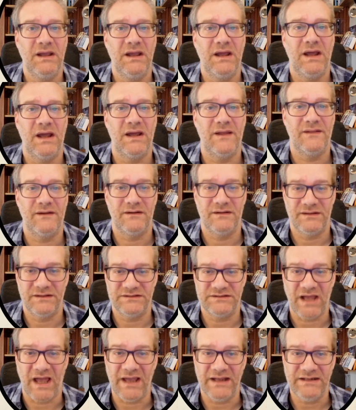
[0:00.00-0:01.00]
They're in
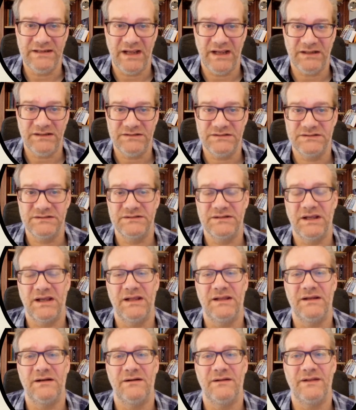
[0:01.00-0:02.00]
side texts, and they're